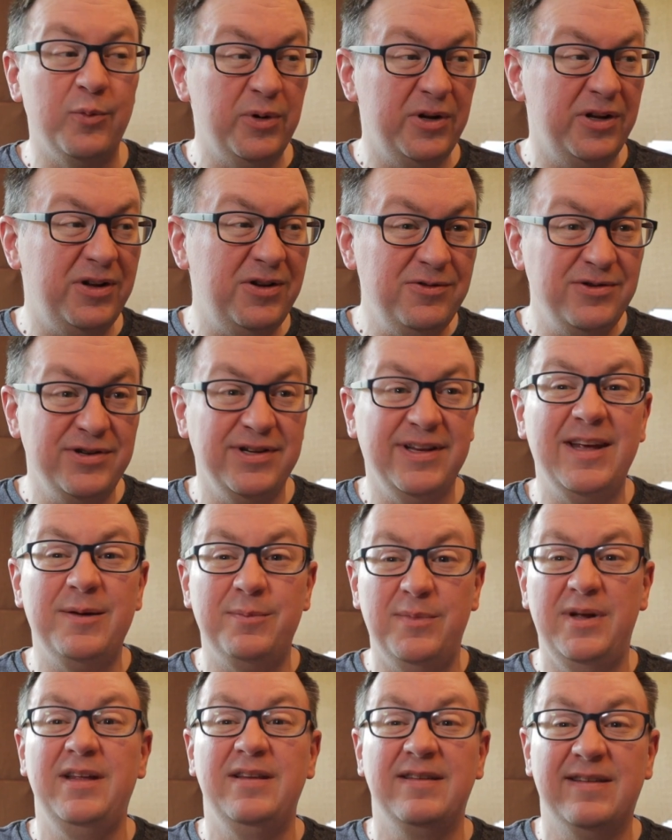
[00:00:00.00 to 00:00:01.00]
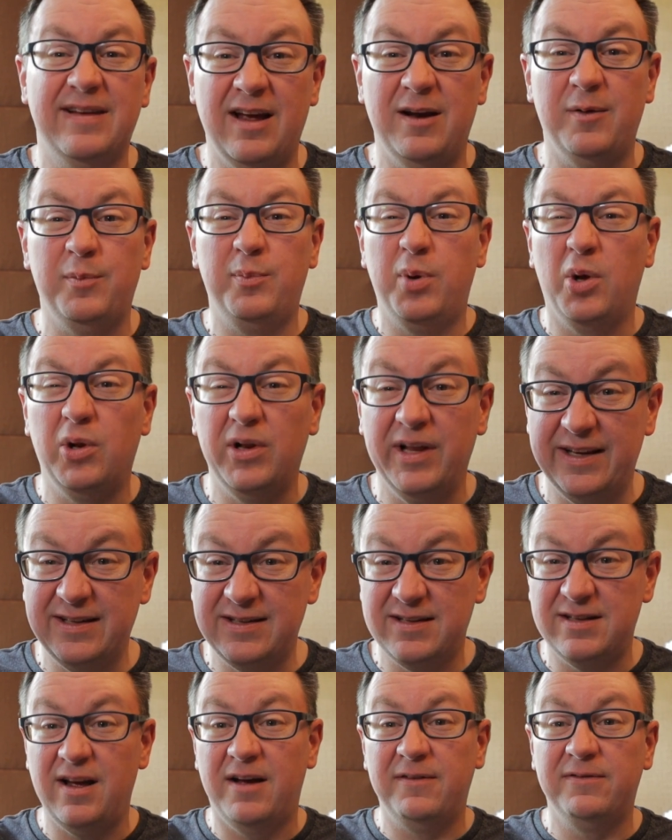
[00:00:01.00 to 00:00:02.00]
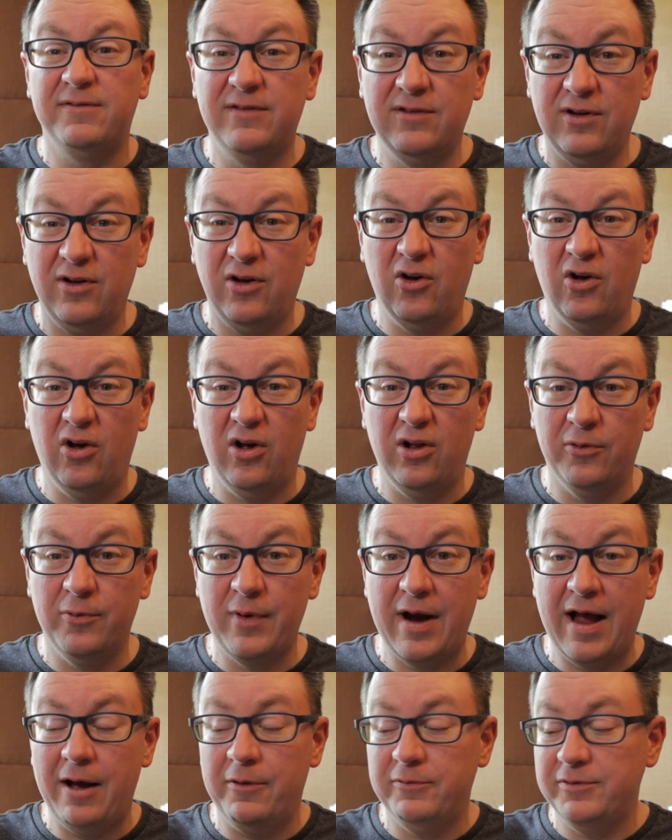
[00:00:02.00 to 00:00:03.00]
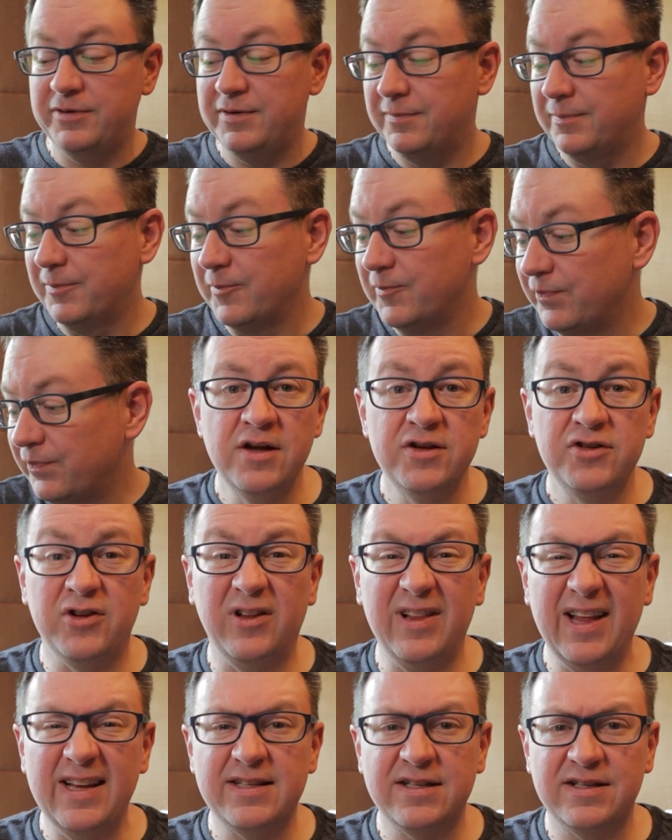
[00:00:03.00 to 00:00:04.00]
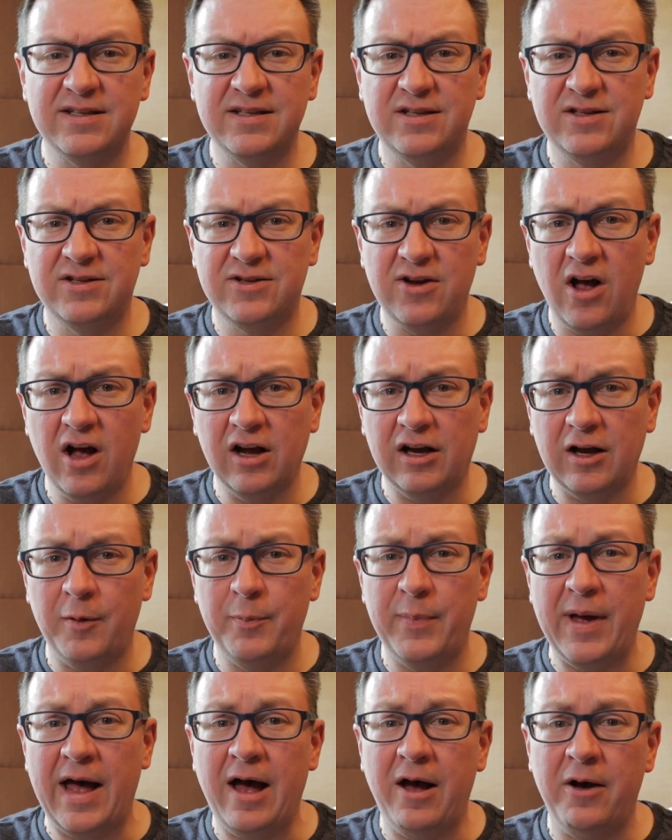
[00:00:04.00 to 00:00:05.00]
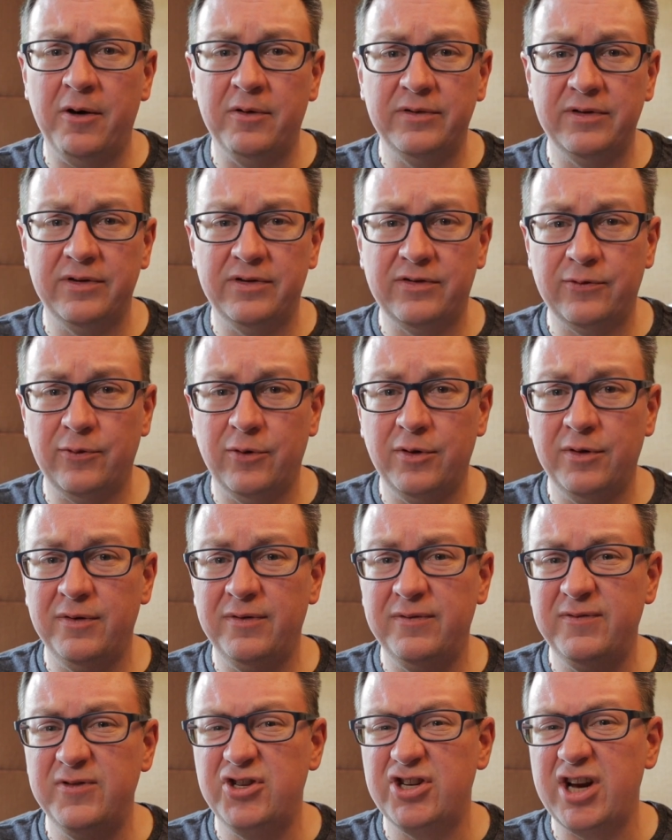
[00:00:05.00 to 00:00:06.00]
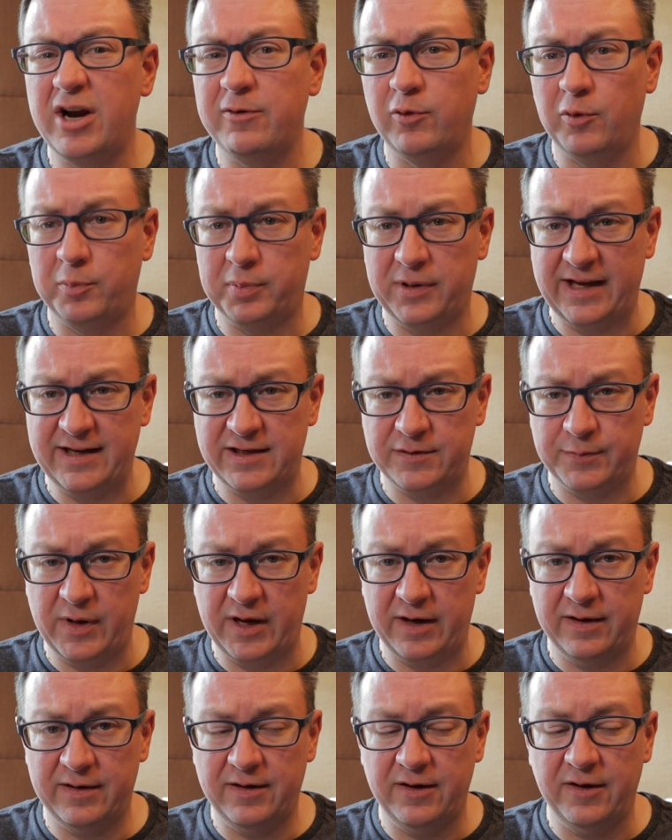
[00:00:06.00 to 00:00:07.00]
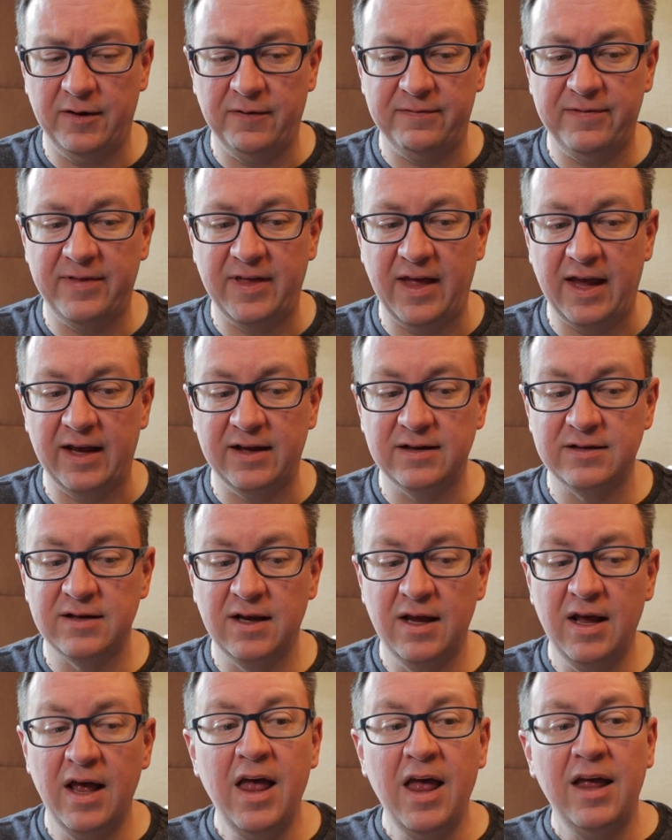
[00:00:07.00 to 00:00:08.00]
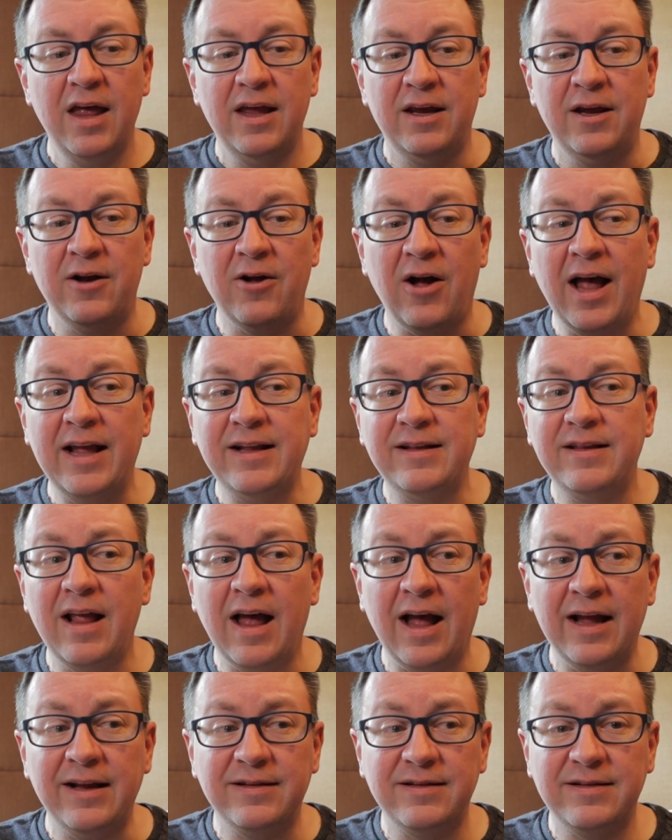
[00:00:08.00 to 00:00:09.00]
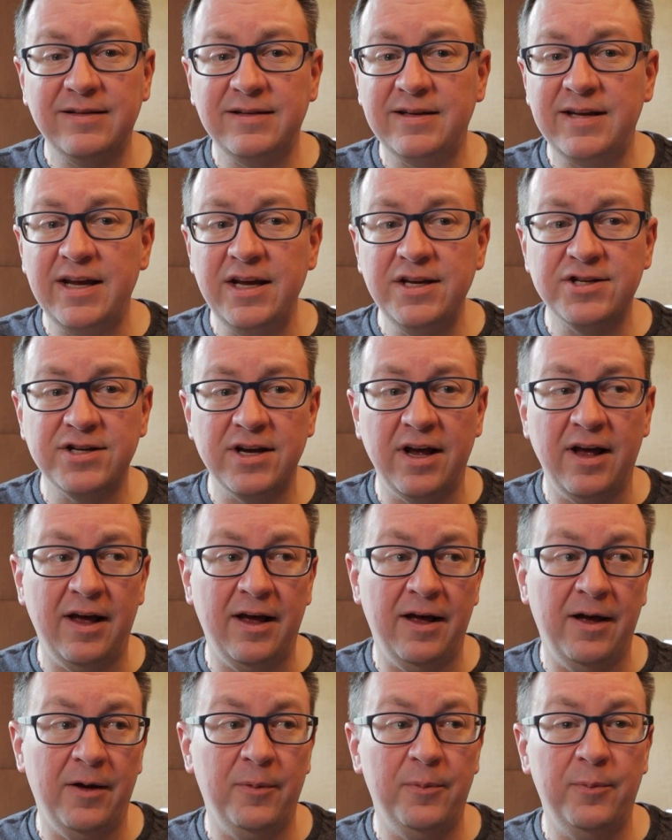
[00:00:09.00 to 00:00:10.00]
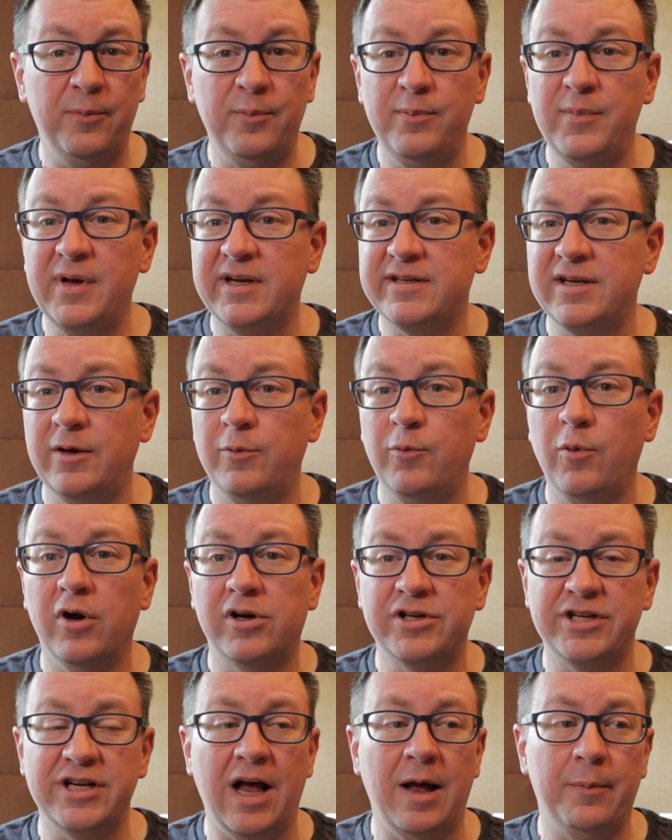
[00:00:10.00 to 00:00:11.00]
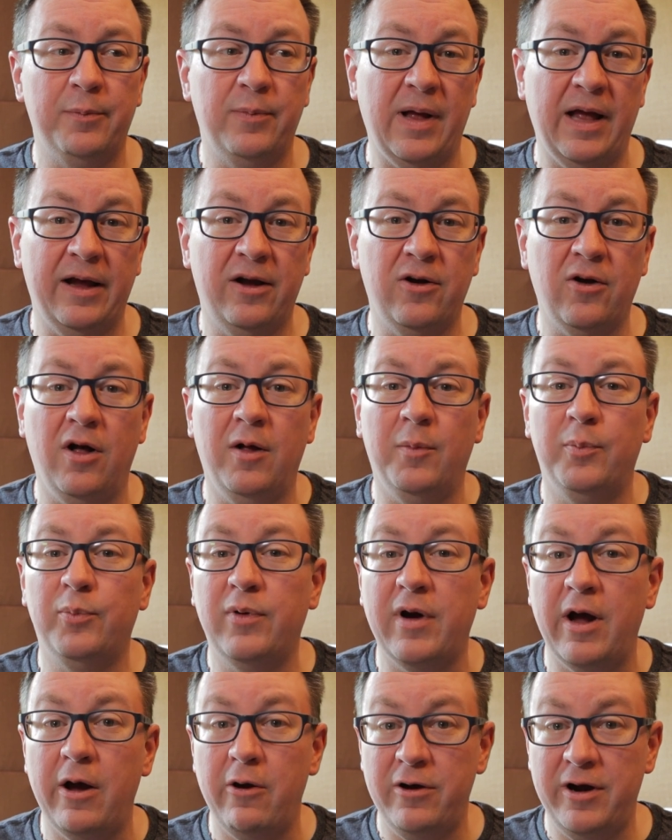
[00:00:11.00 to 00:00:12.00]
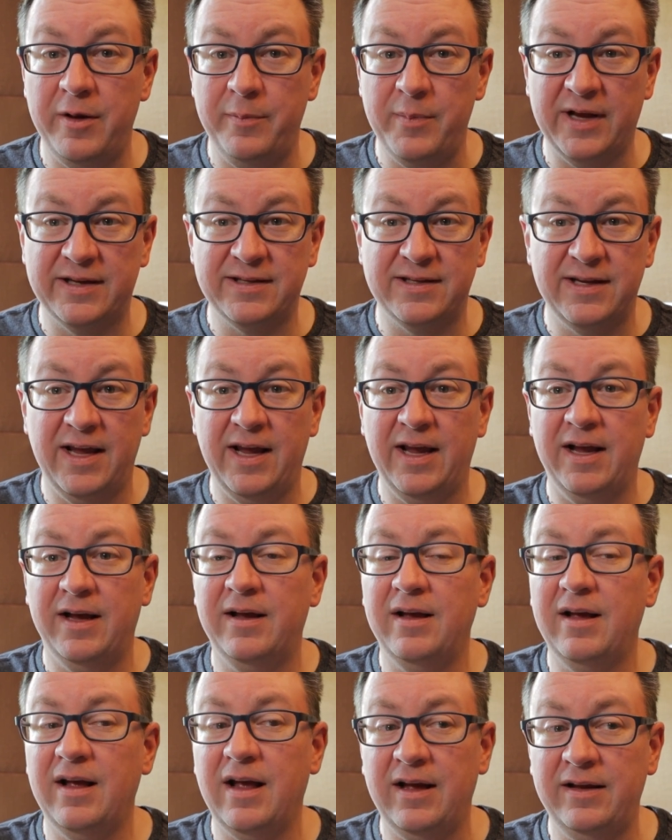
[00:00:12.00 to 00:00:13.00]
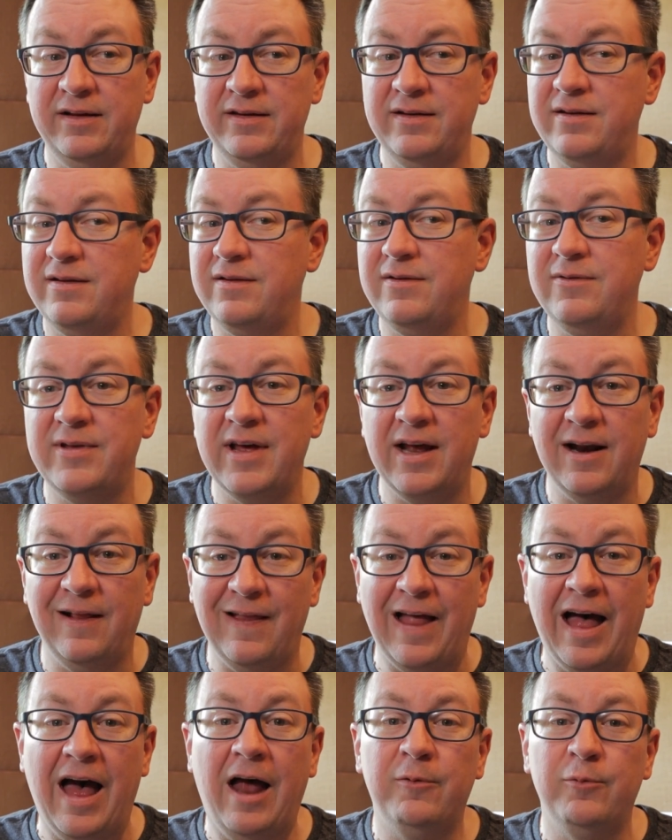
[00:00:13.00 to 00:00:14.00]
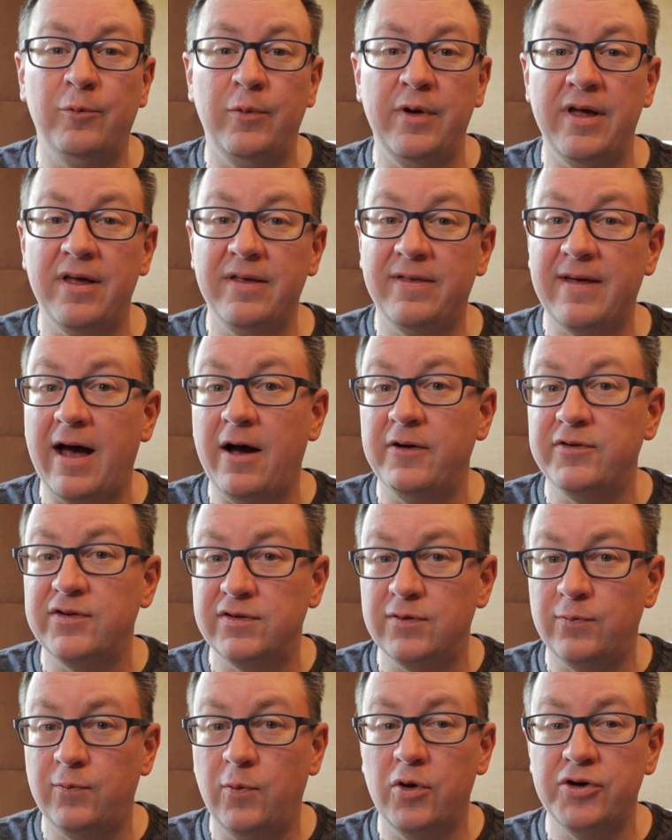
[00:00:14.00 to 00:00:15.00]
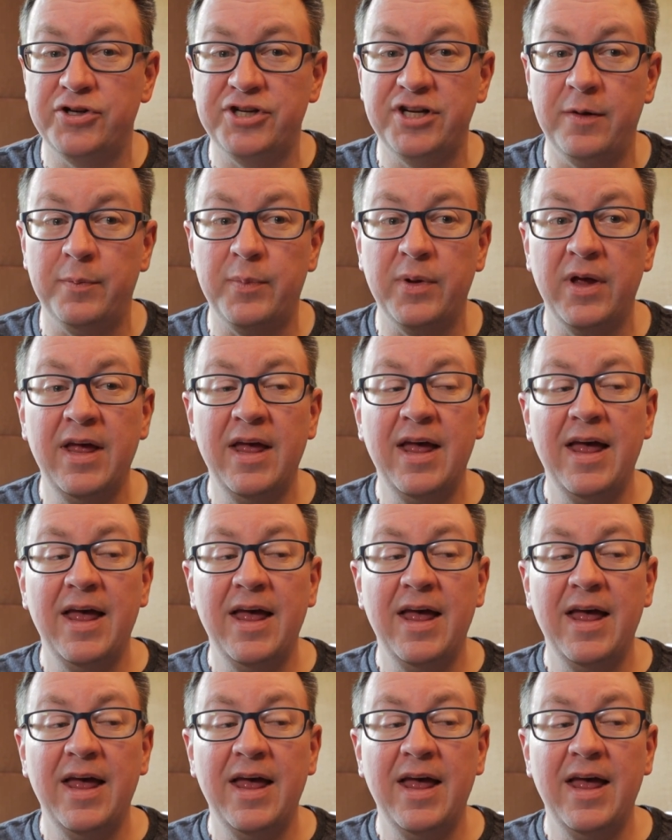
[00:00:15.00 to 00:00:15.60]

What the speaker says: But usually it means kind of pulling stuff all around. So let's talk about sort of general placement of things. You know, I teach a mixing workshop I call priority mixing. I do that a lot with houses of worship.